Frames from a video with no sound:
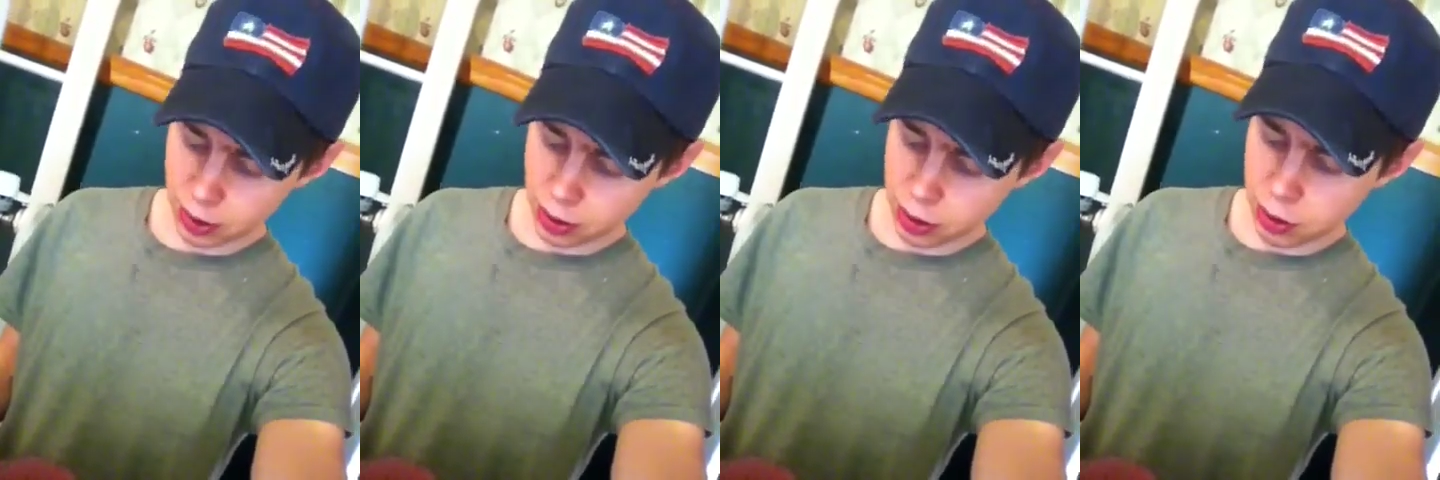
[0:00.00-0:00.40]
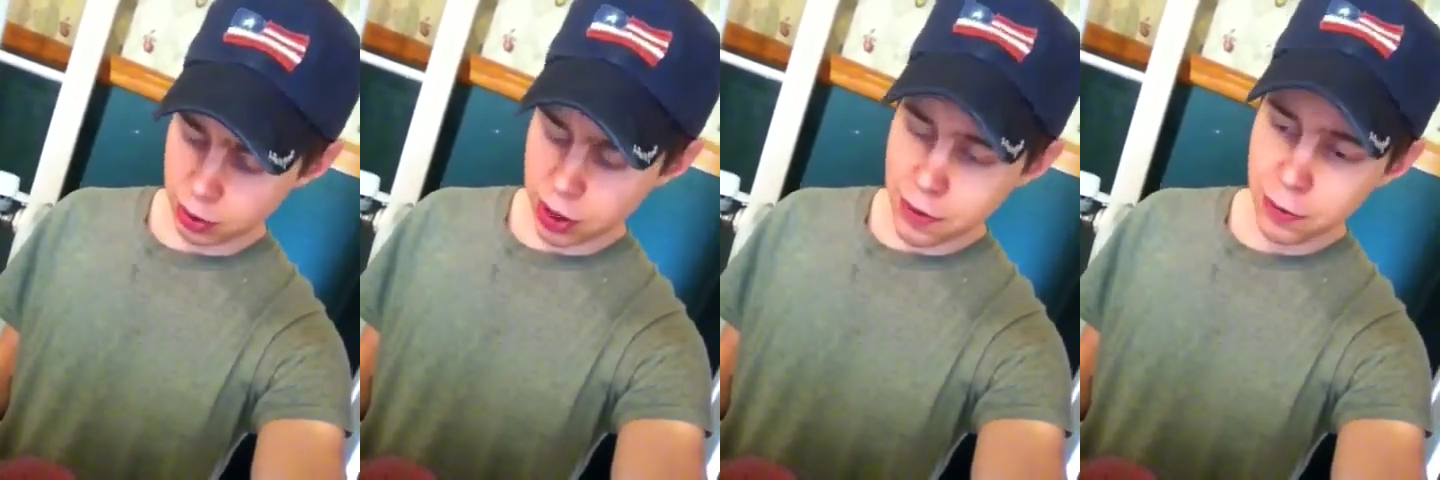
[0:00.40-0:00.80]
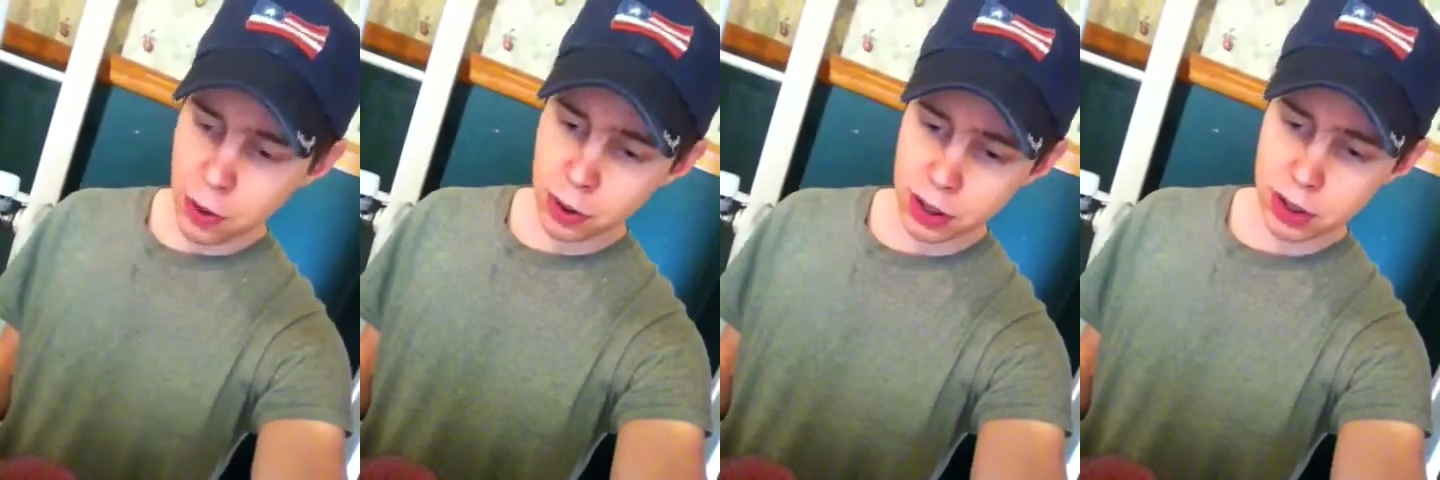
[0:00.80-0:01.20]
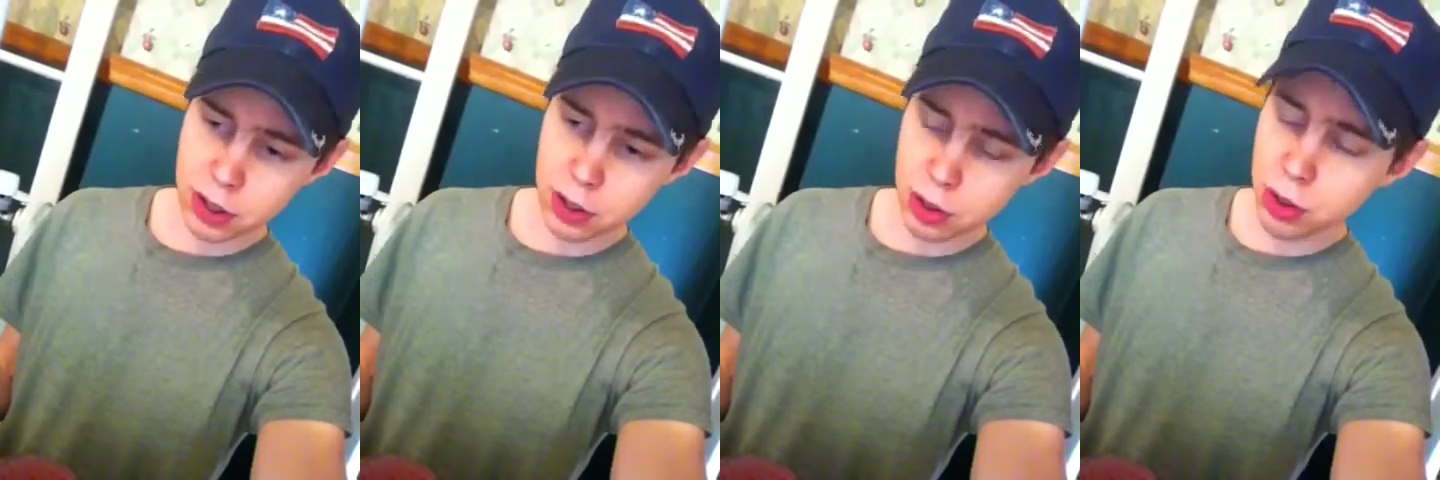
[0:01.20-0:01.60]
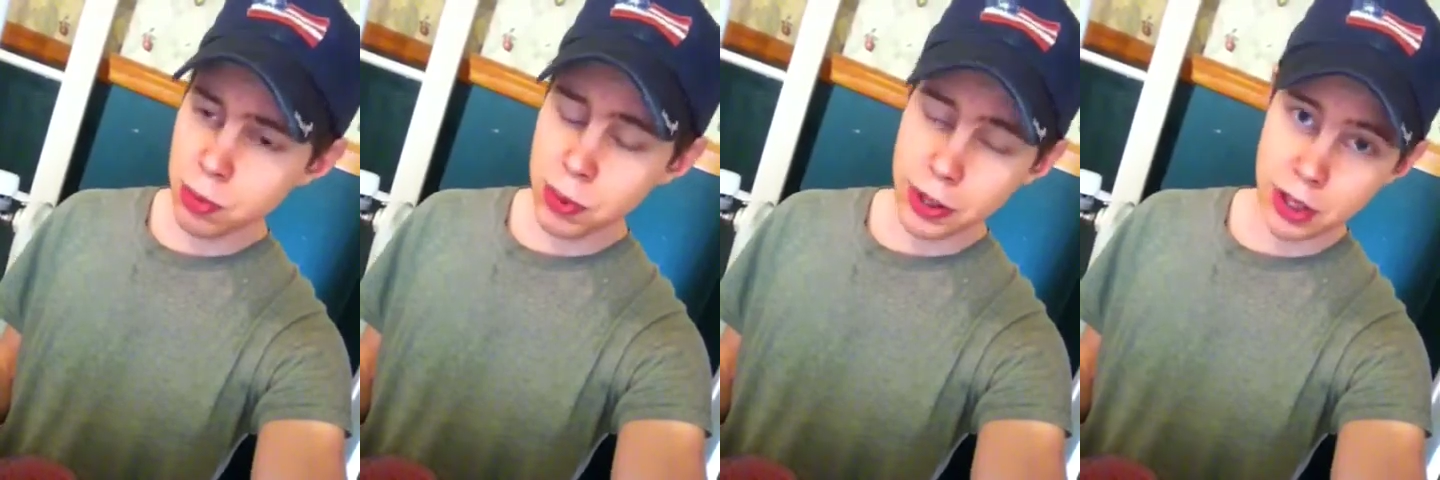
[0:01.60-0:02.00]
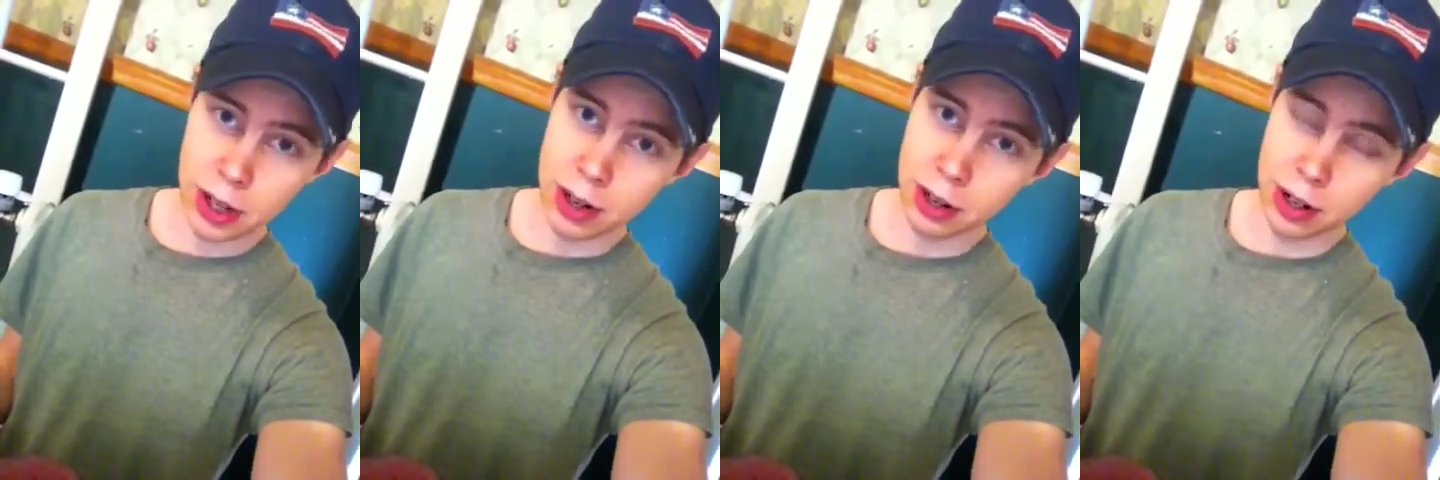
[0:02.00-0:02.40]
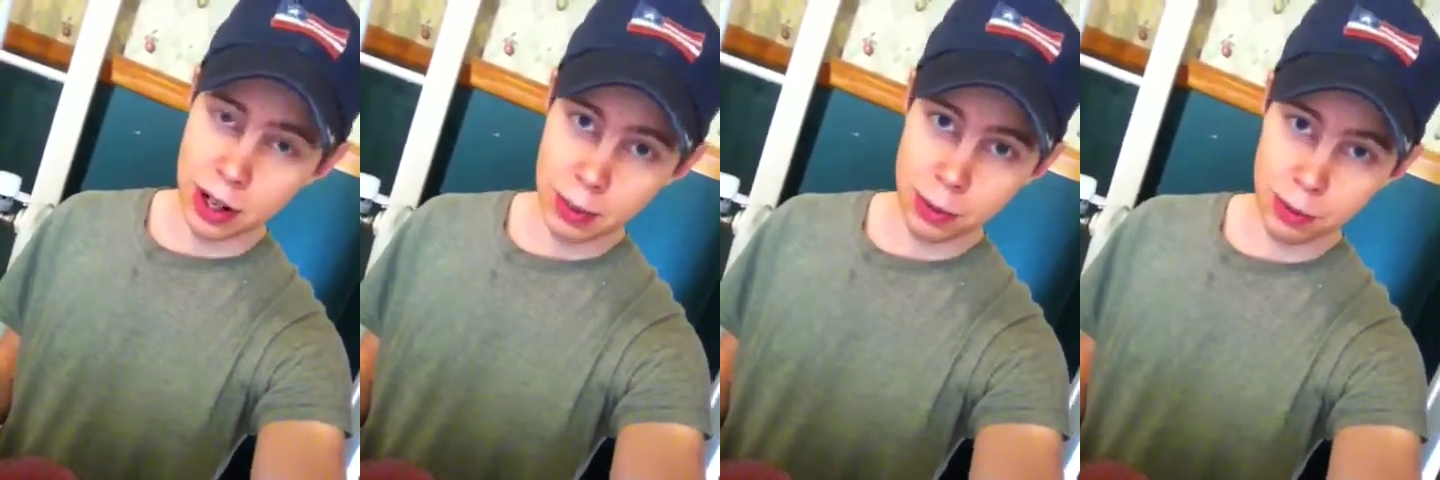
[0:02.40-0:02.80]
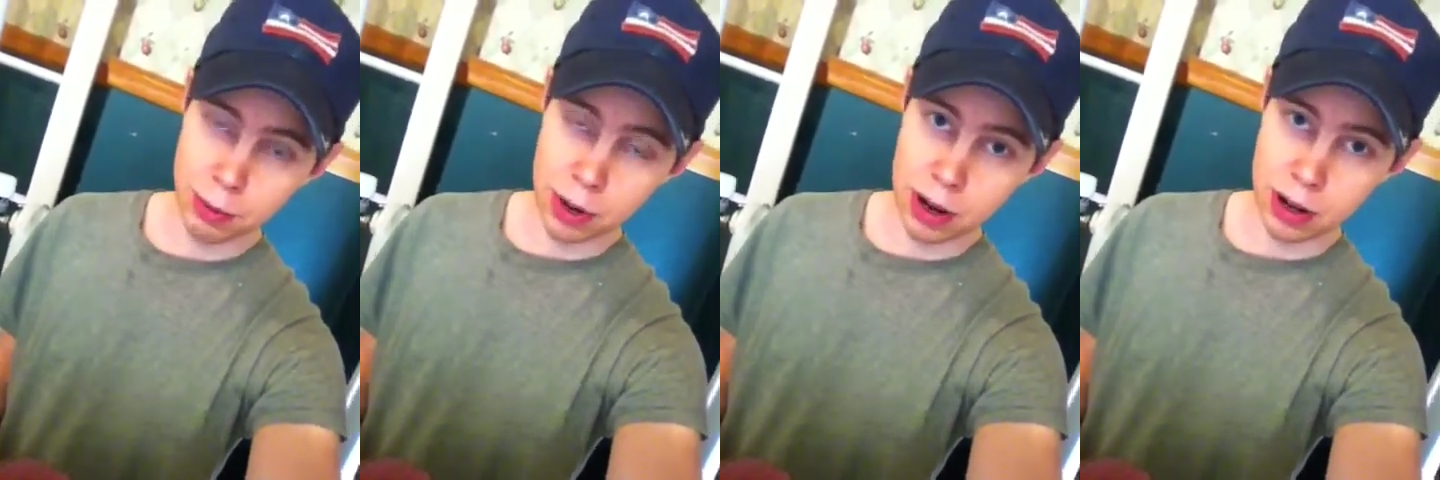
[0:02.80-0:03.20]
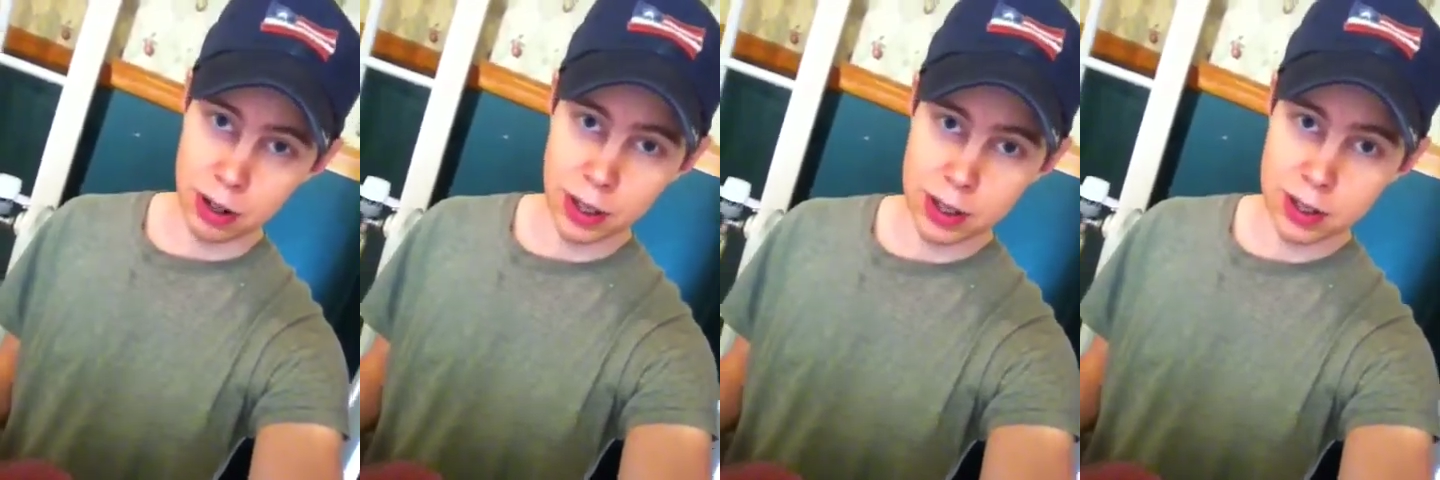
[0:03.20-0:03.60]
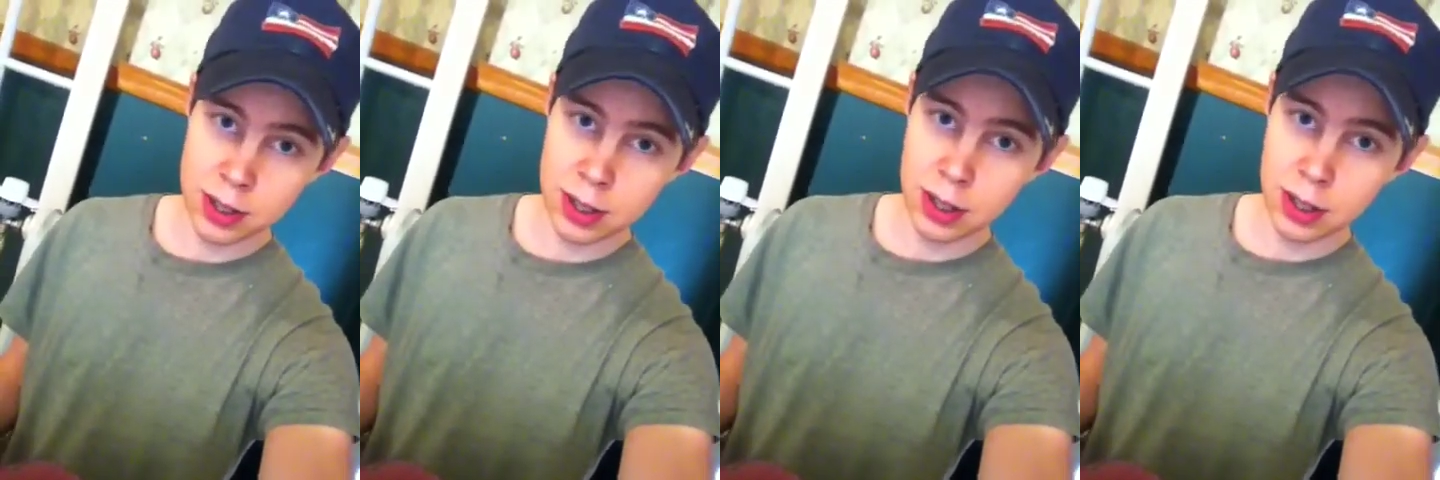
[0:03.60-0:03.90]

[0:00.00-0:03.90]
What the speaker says: you know, they focus too much on animal products,